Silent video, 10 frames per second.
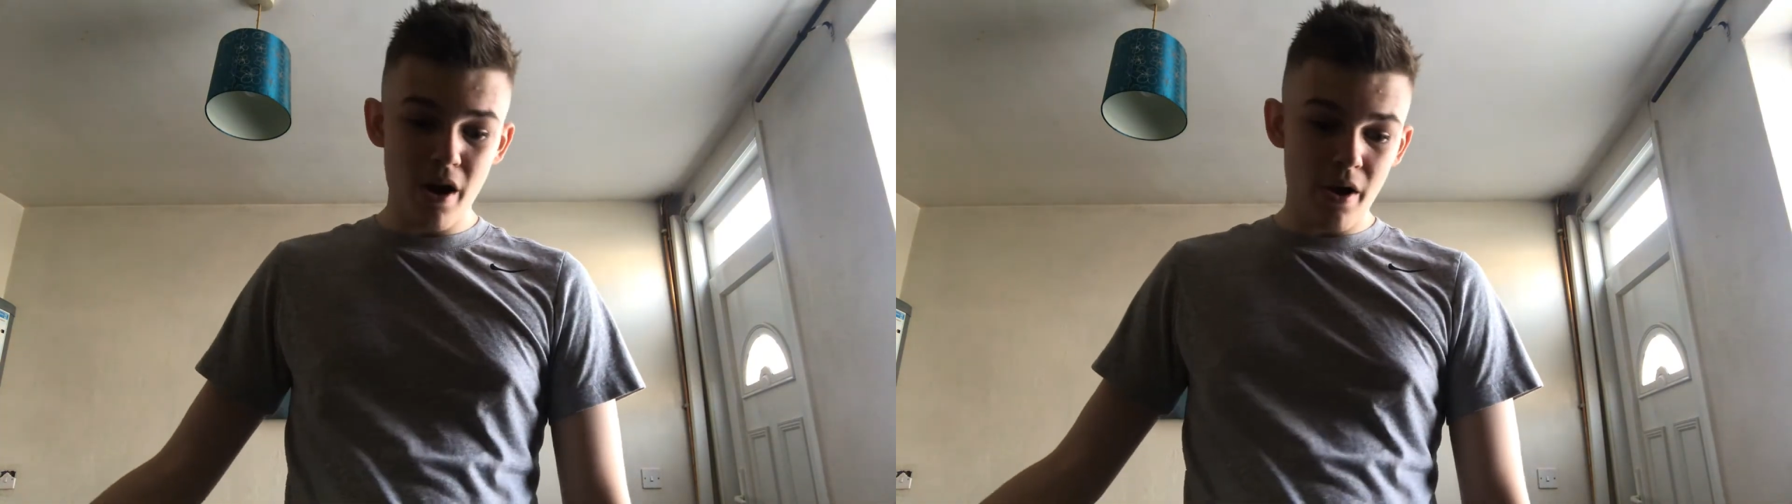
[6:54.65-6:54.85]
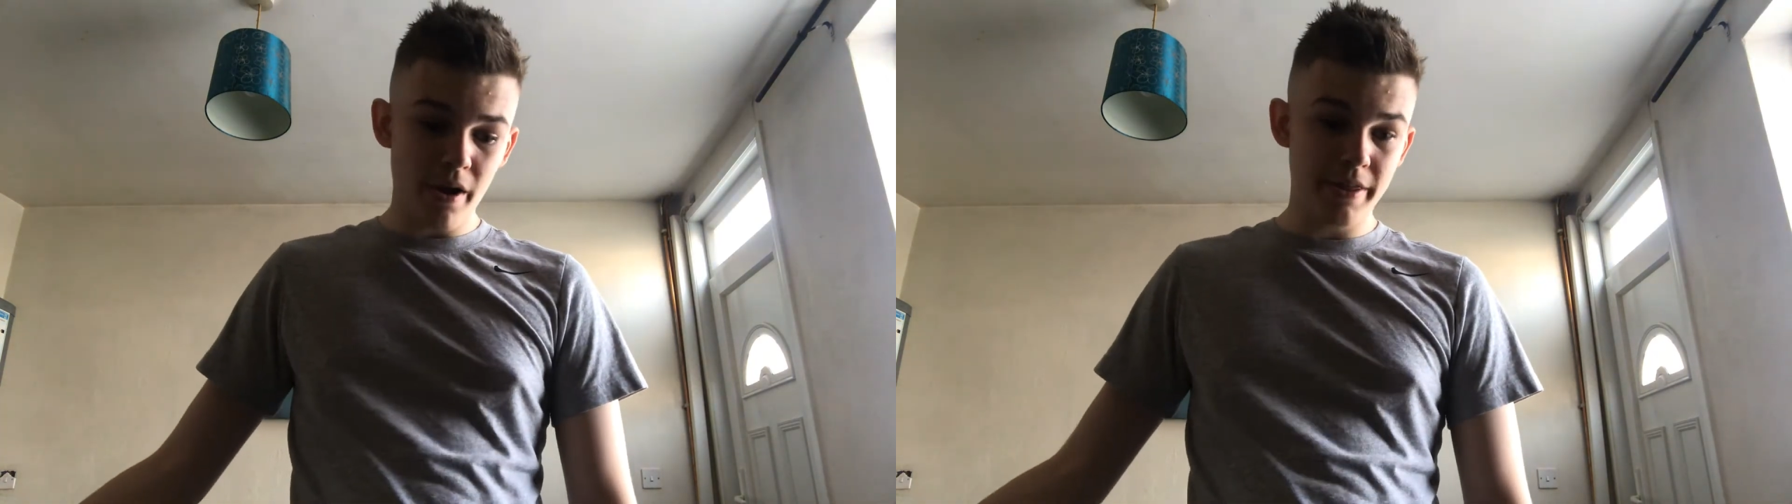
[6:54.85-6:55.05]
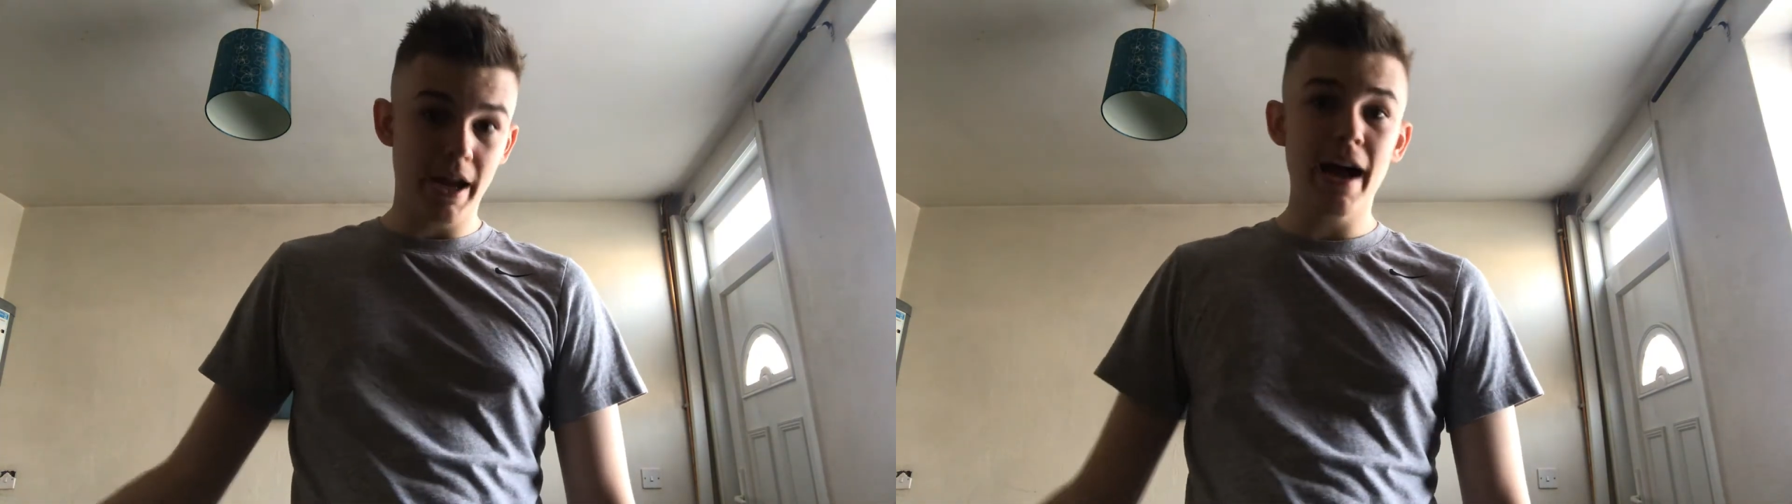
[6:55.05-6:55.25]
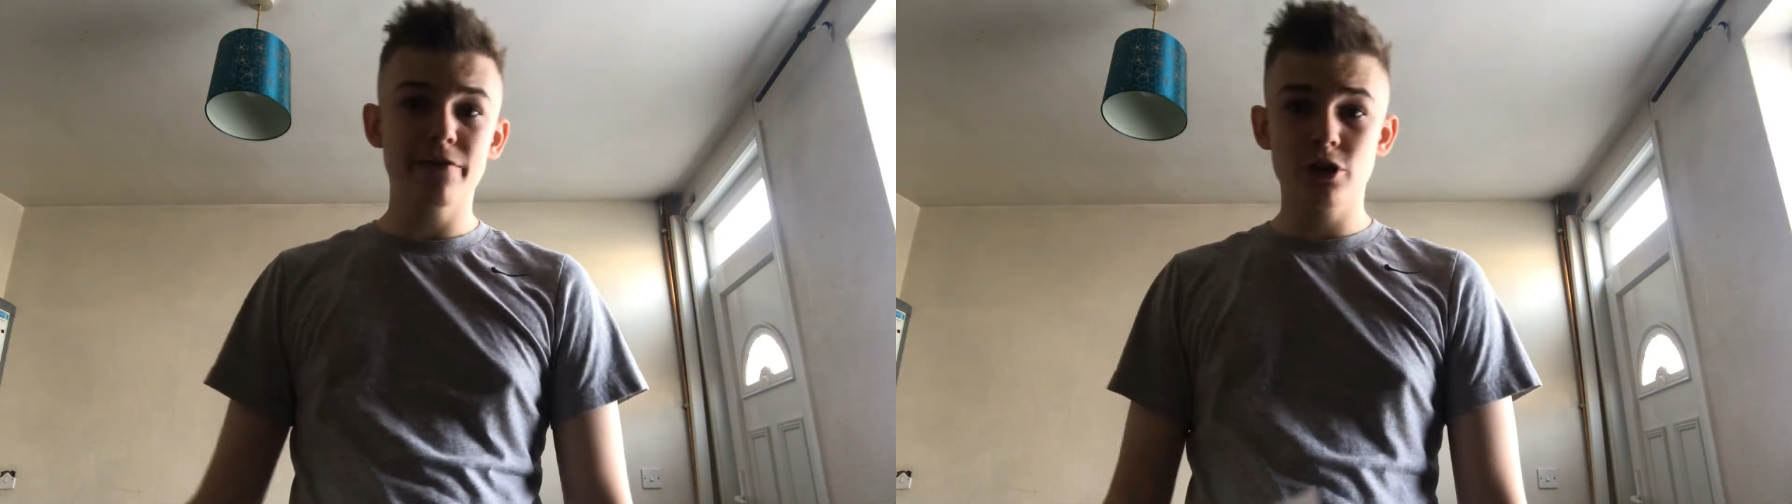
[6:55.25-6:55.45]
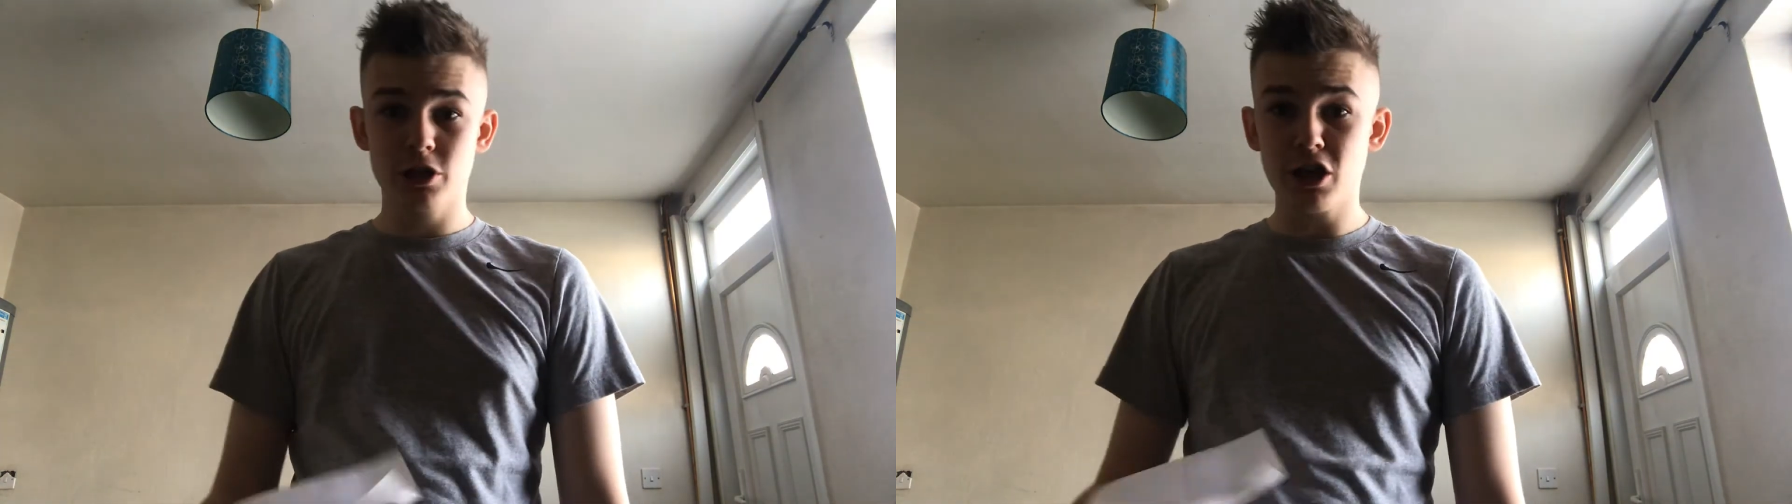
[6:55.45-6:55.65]
They have
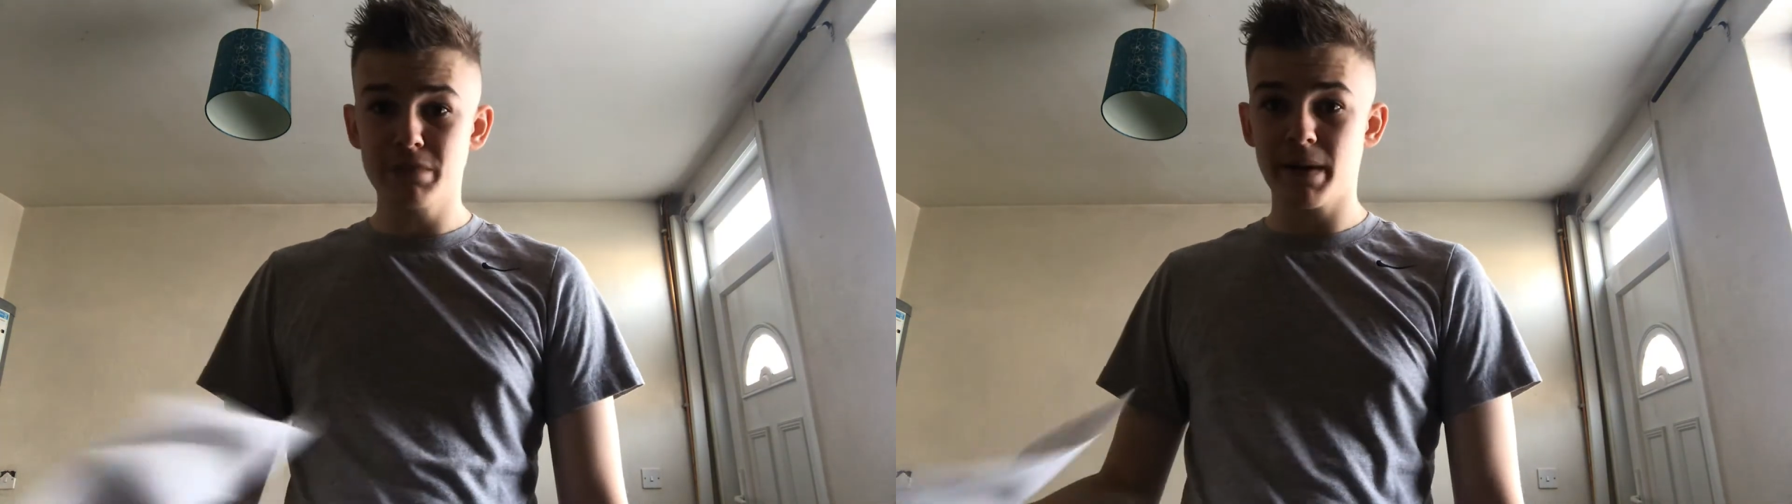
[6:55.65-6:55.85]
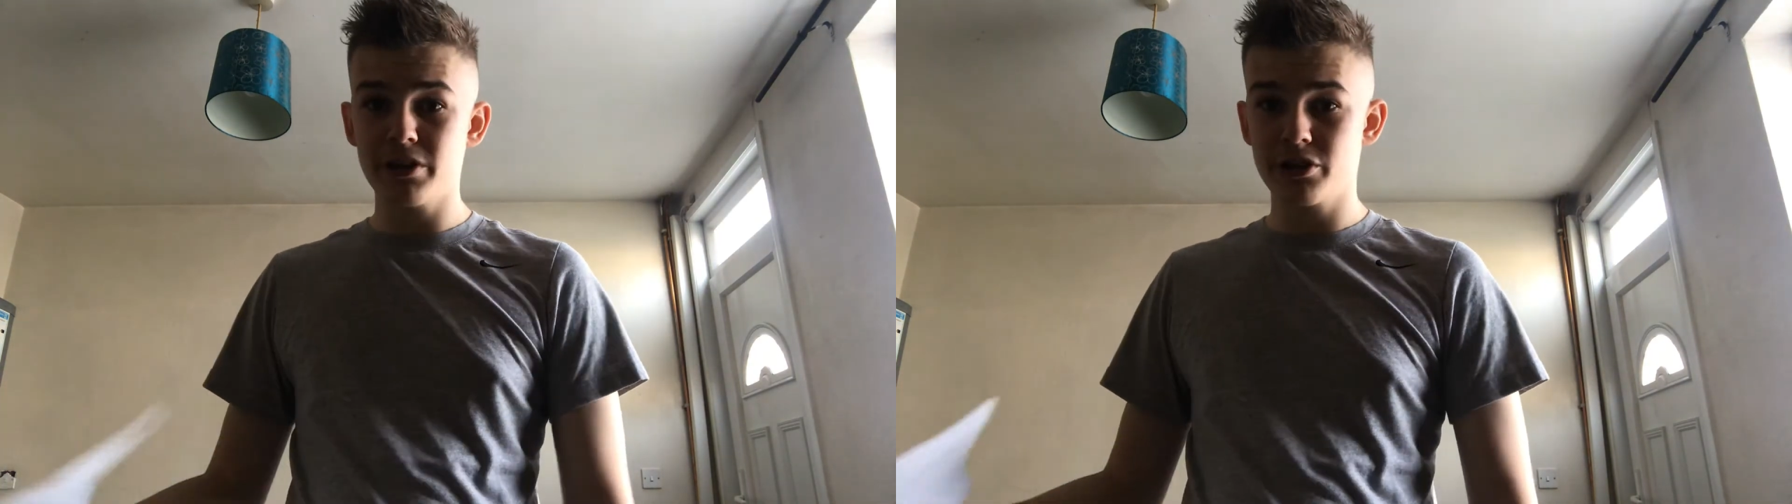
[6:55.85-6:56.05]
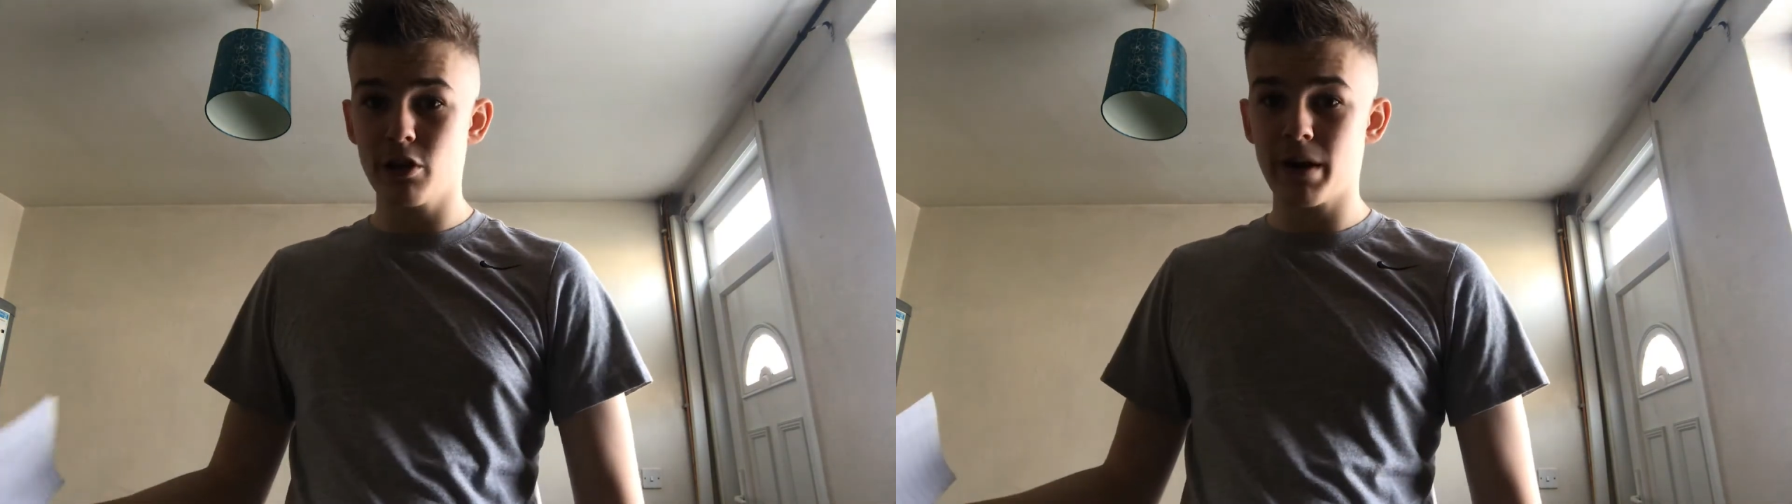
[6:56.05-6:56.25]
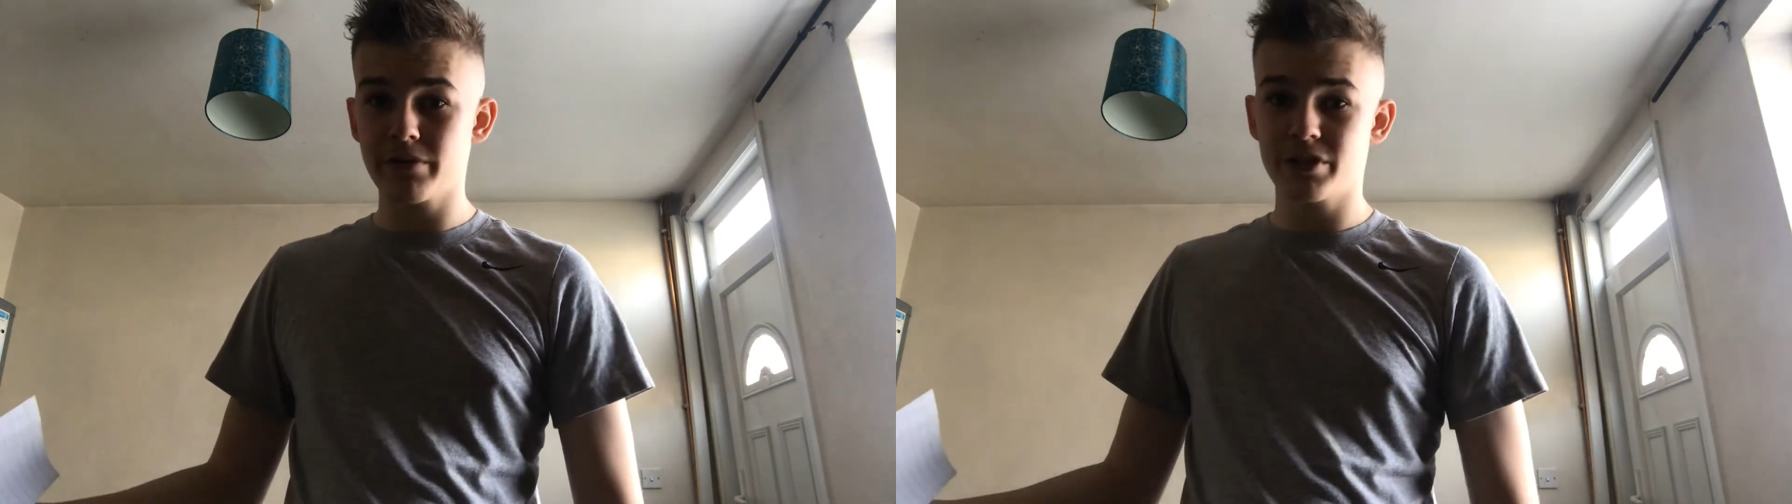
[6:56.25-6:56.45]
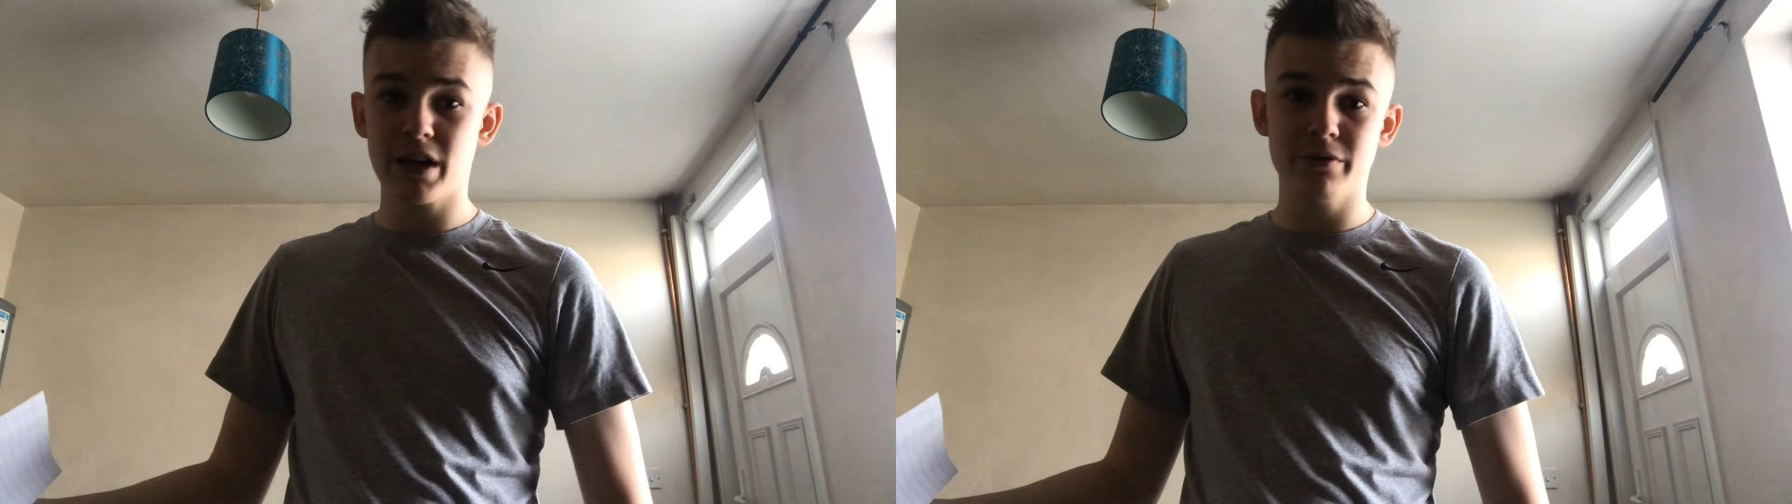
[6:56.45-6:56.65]
just lost Ben Chilwell to
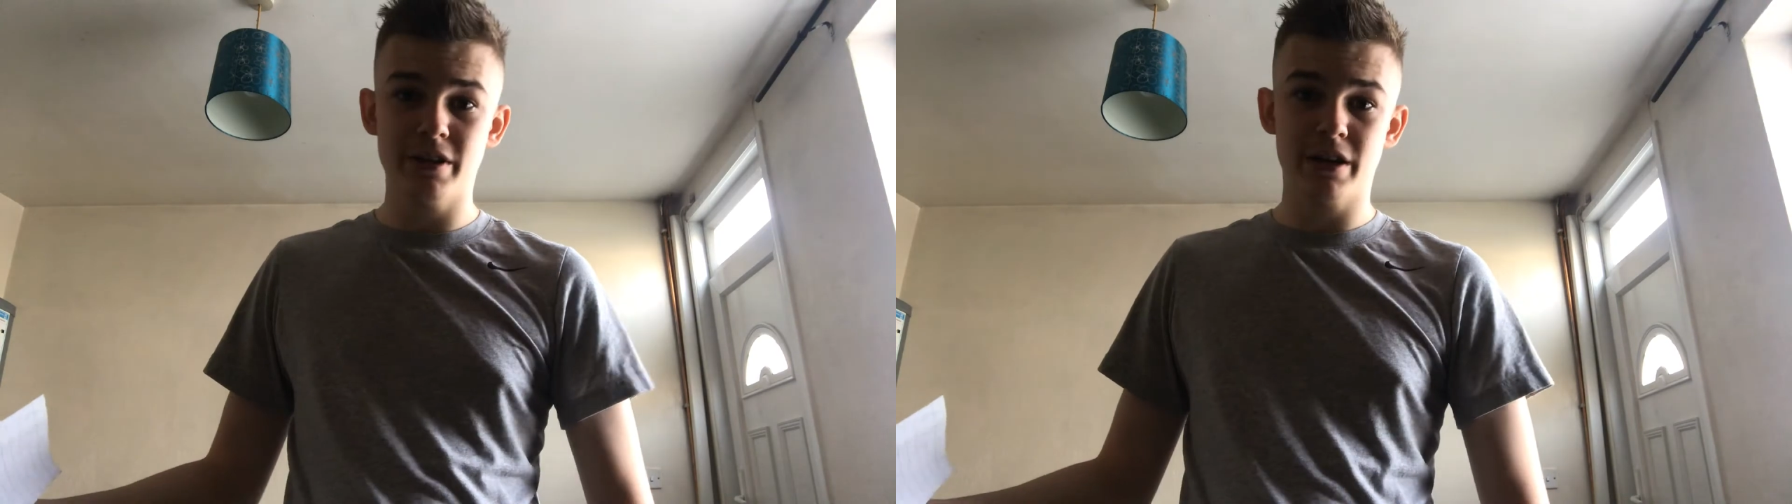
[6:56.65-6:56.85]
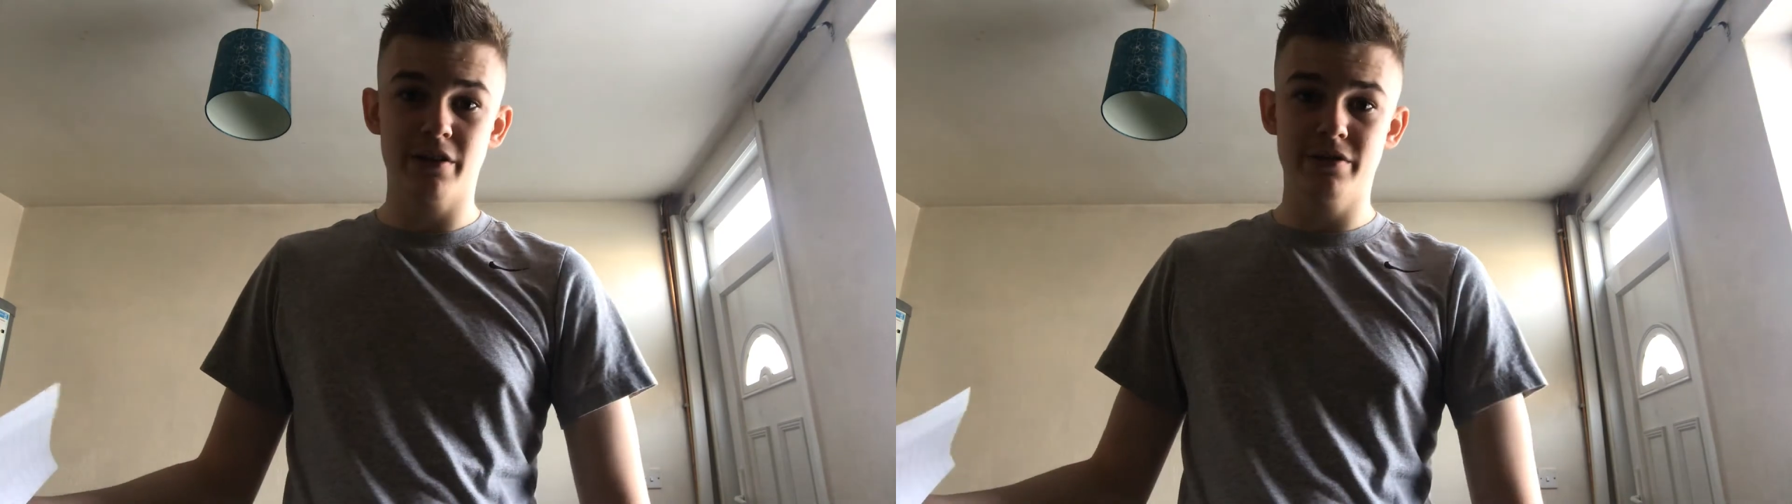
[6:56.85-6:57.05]
Chelsea though,